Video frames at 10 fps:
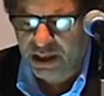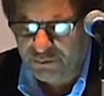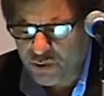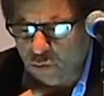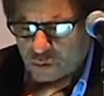
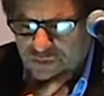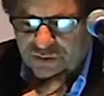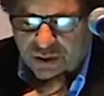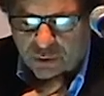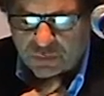Of course,
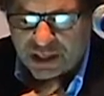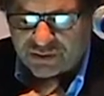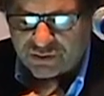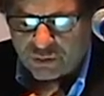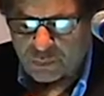though, like
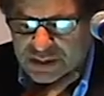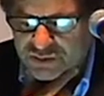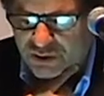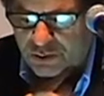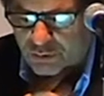so many
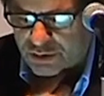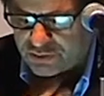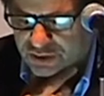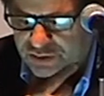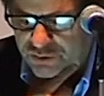
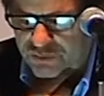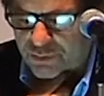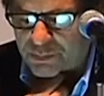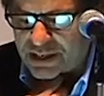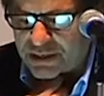generalizations
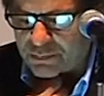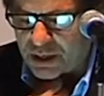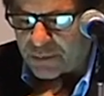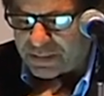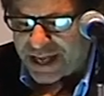
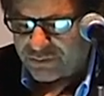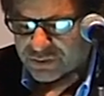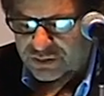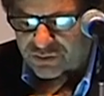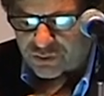about
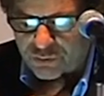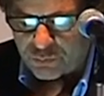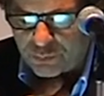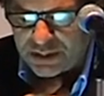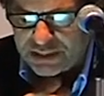these two
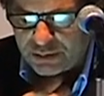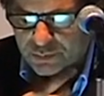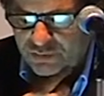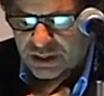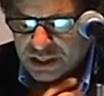
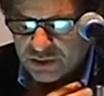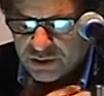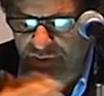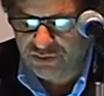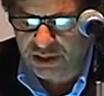mediums, you
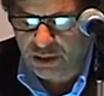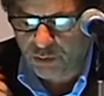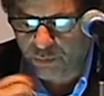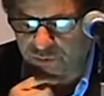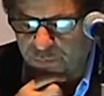can say
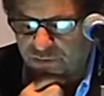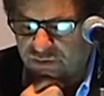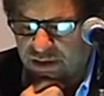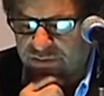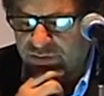almost
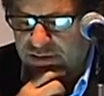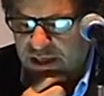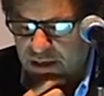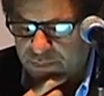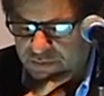precisely the
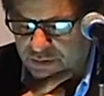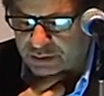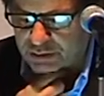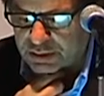opposite.